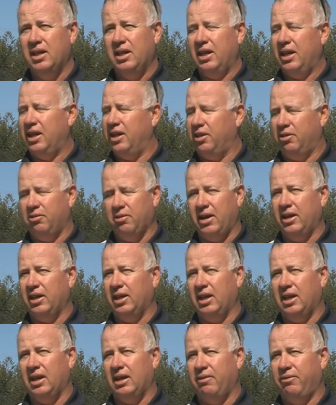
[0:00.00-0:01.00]
and a great
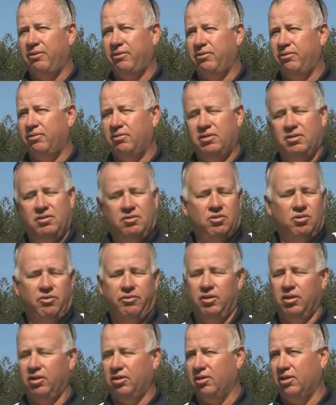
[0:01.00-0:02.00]
laugh,
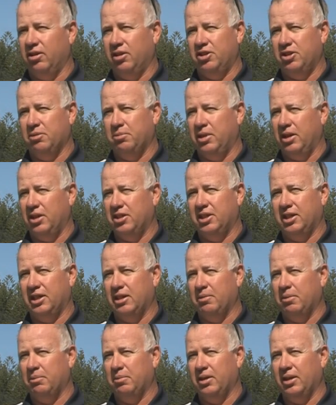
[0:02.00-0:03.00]
Norfolk Island's a place to
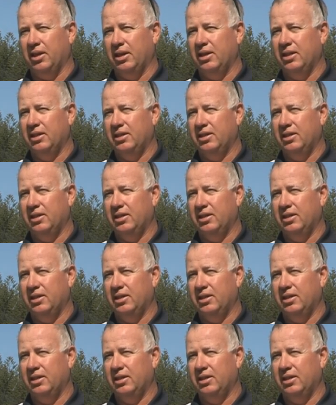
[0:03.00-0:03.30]
come and play.